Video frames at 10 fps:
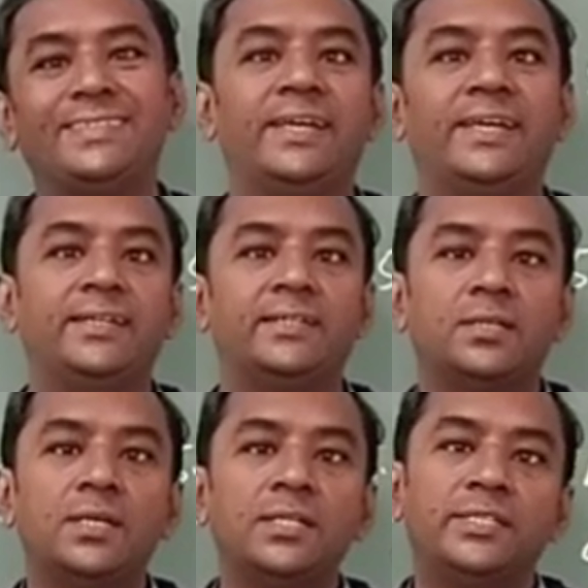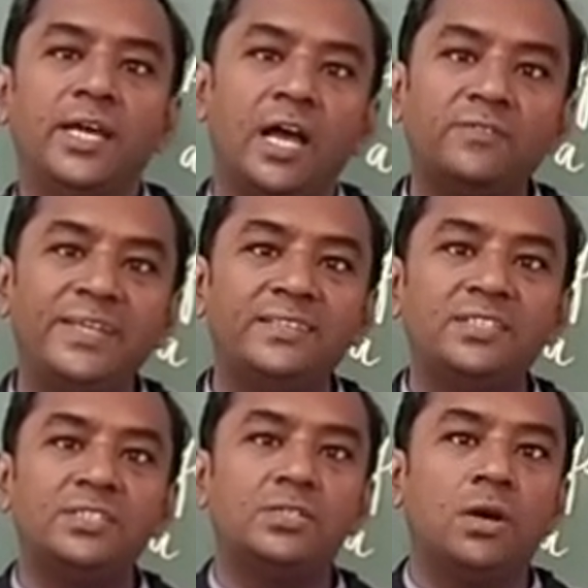that they
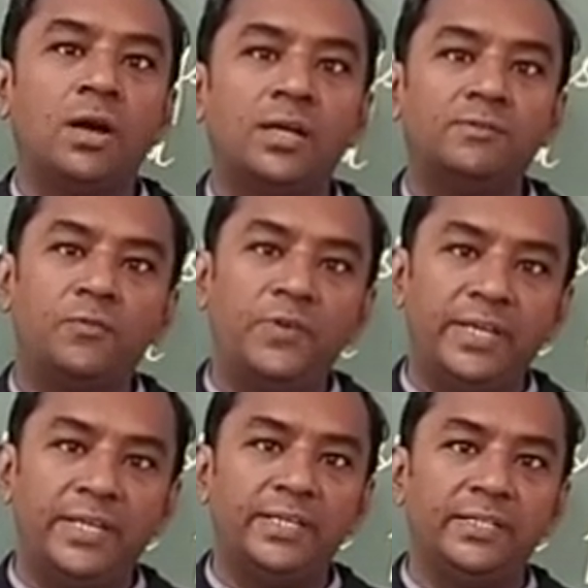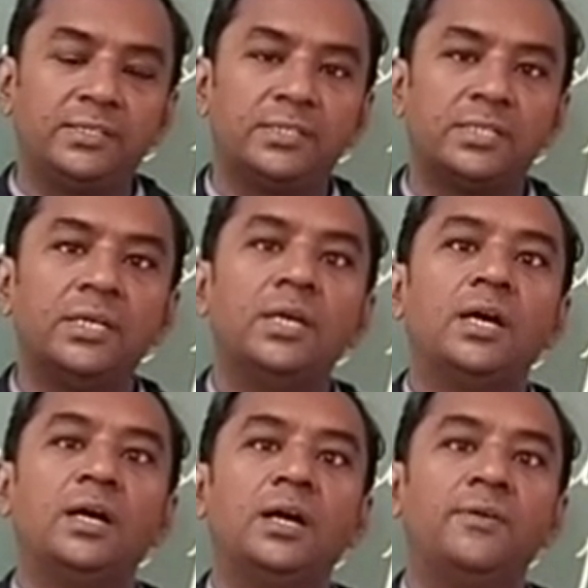always start with
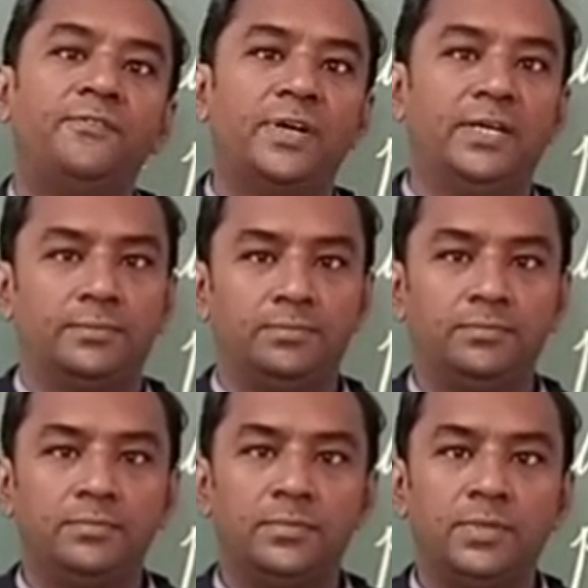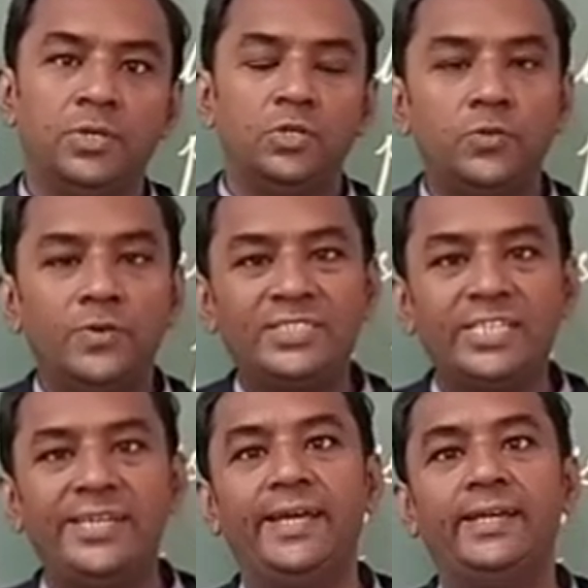a verb. You will
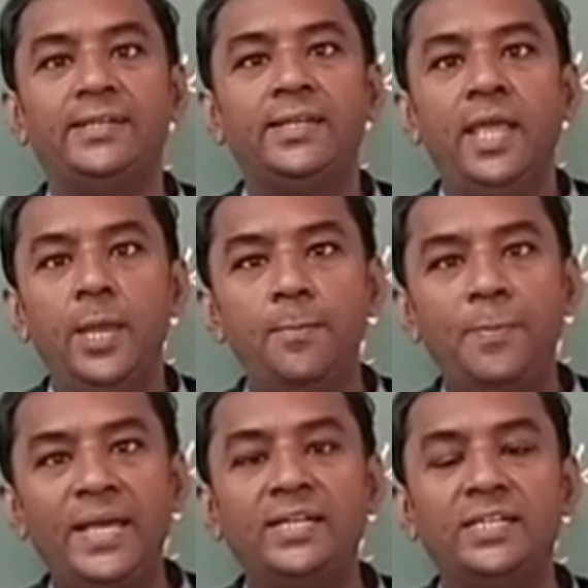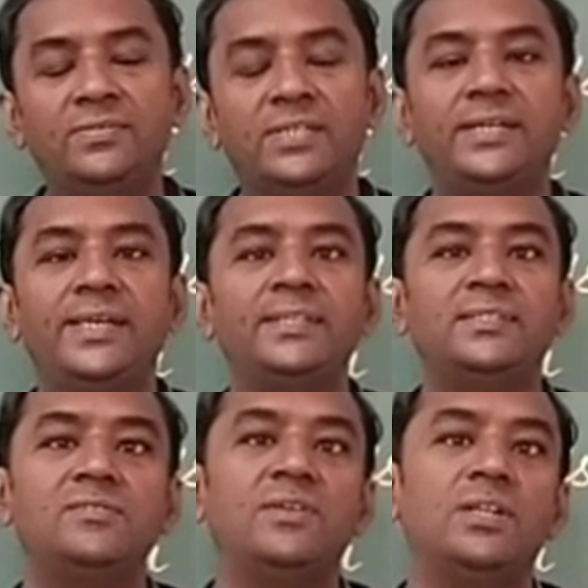see that imperative
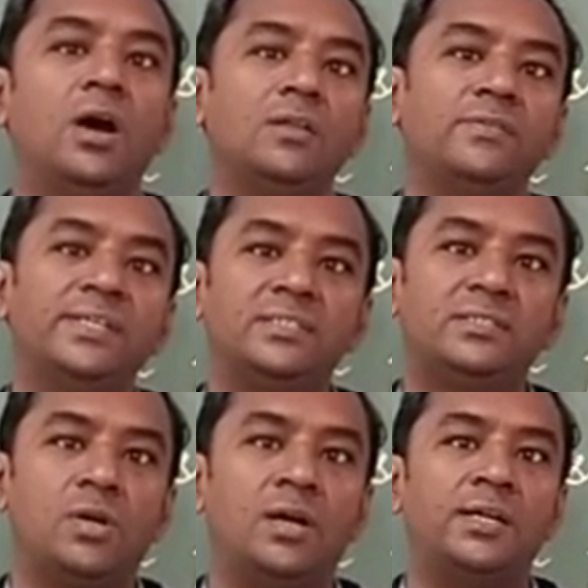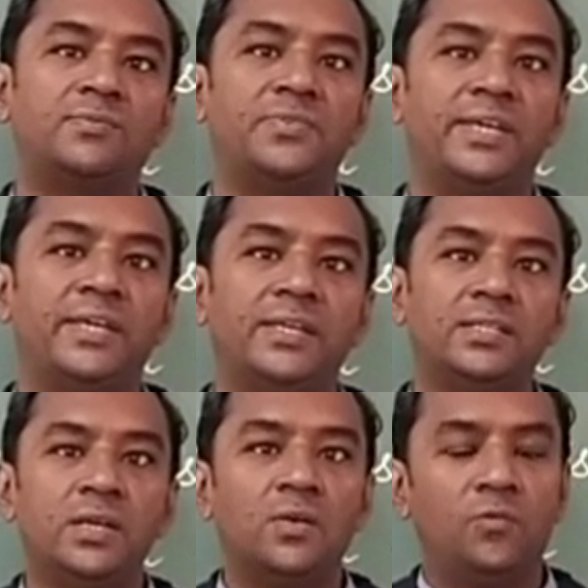sentences will always start
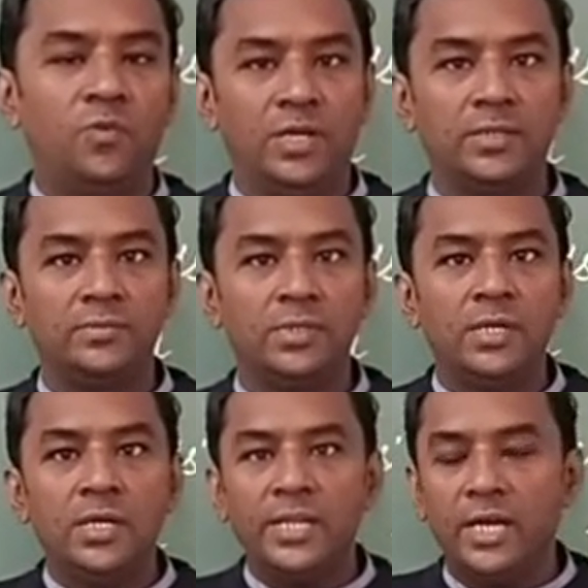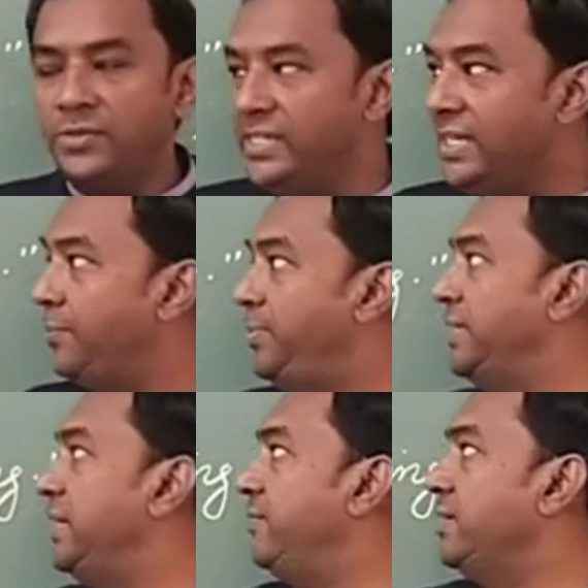with verb. Now we have
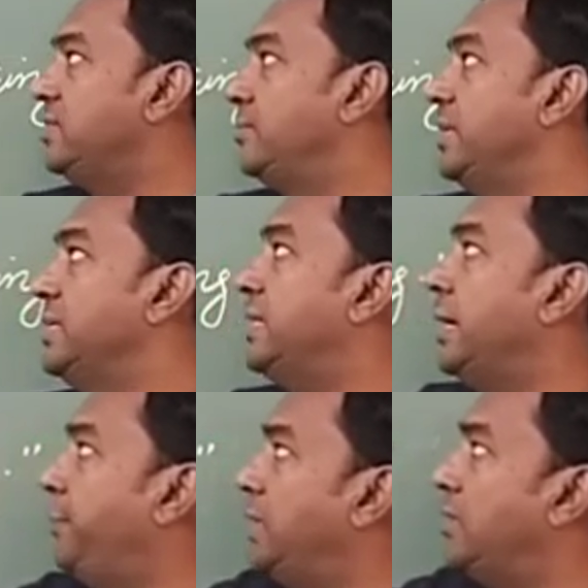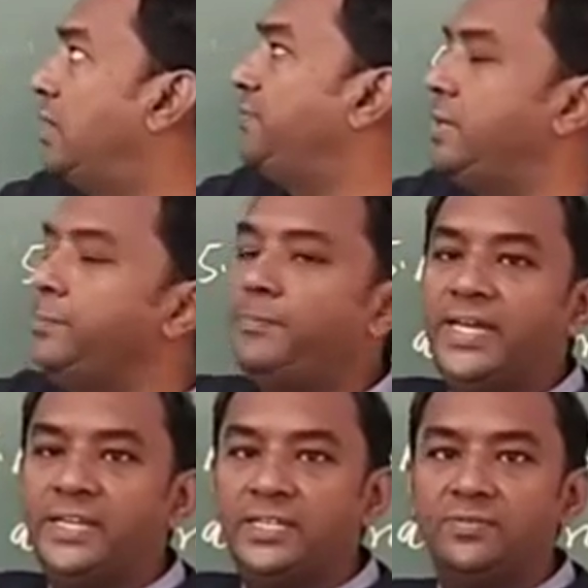been given some example of
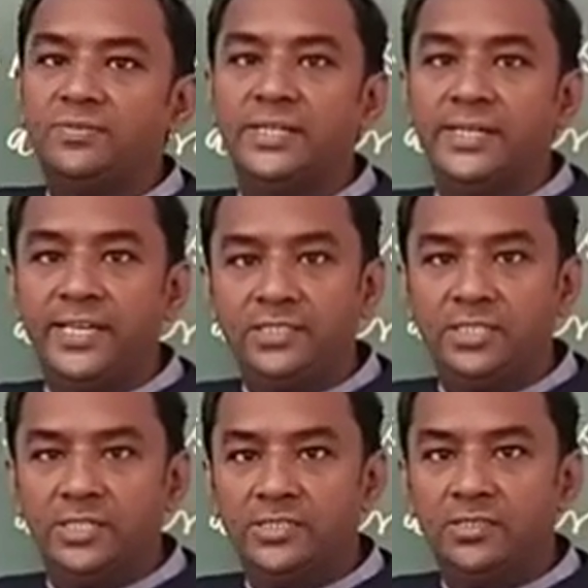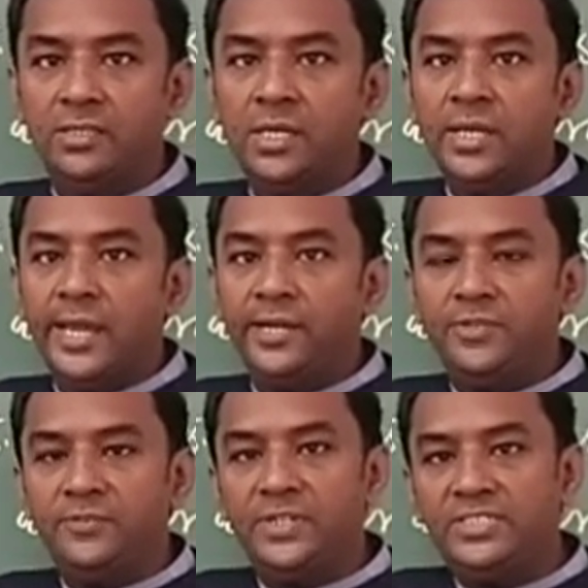imperative sentences, and
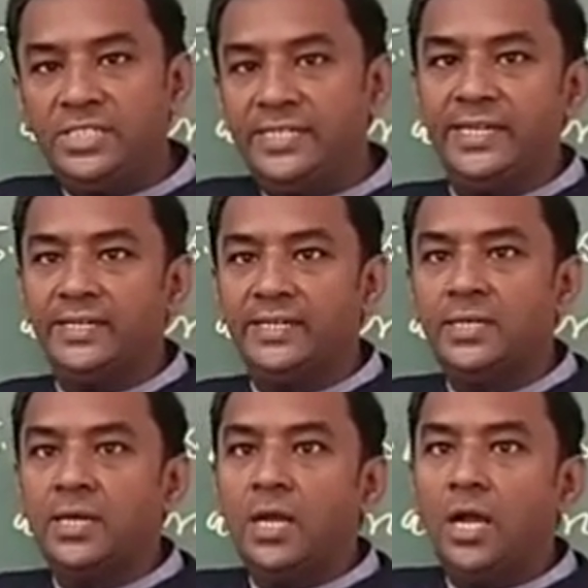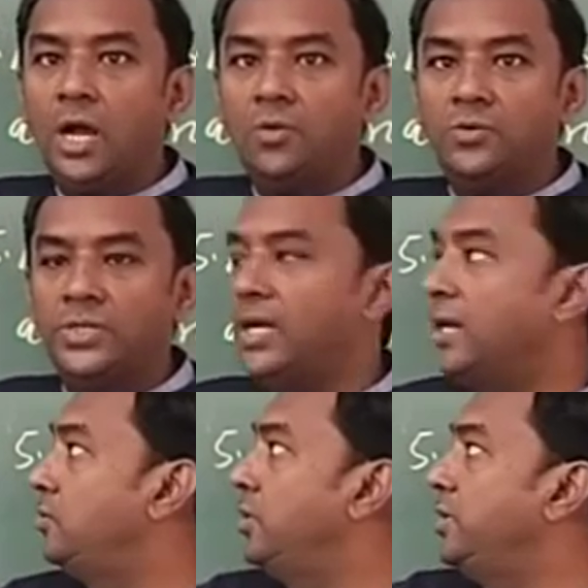we will see that how we
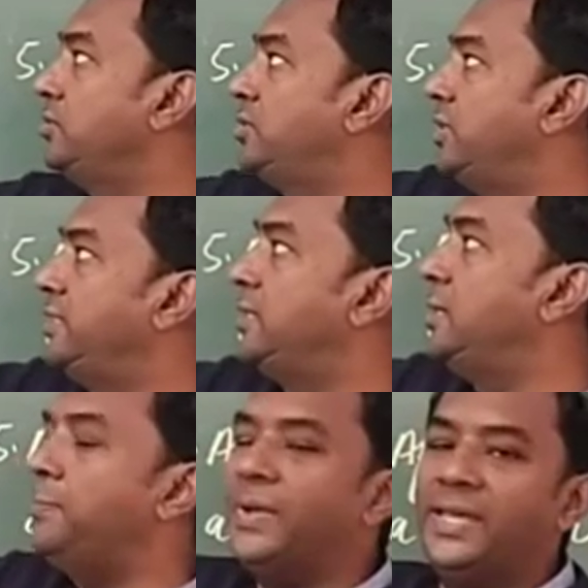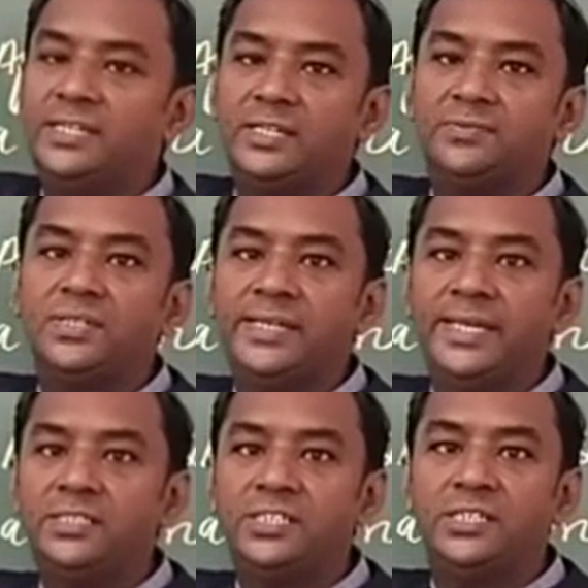are going to change imperative
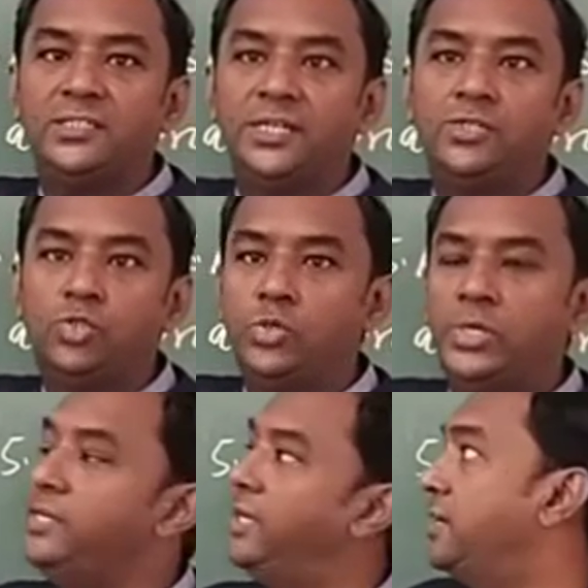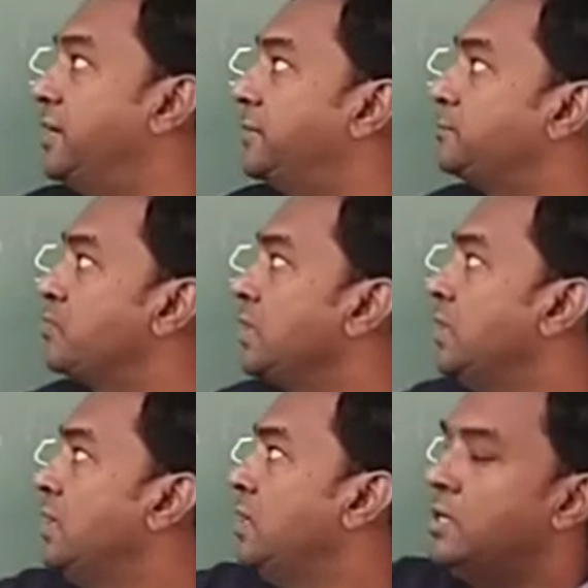sentences into
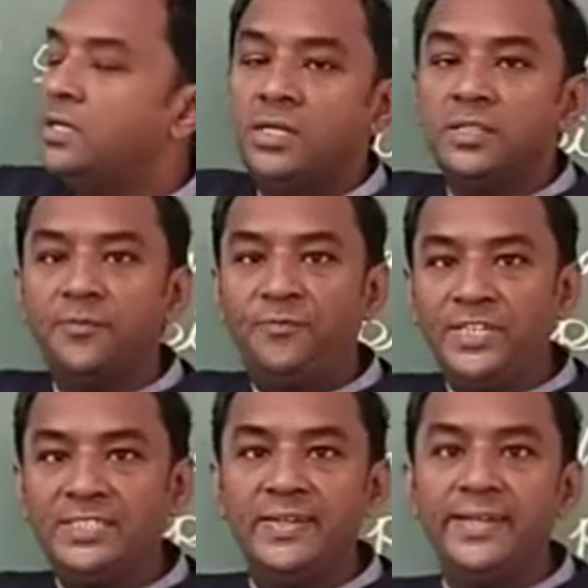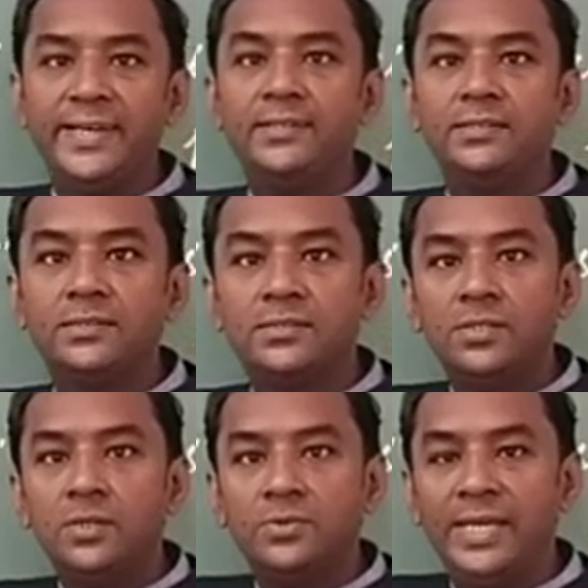indirect. The first sentence
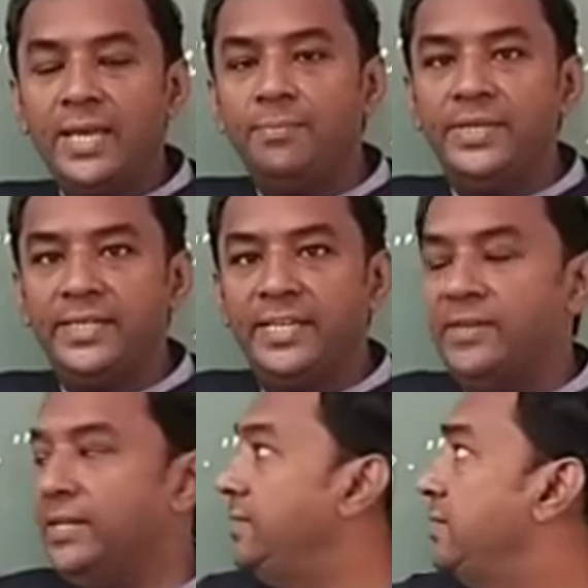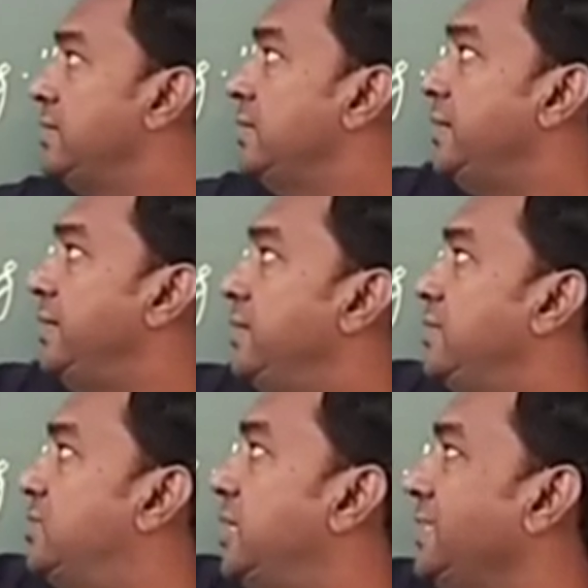we have been given is the judge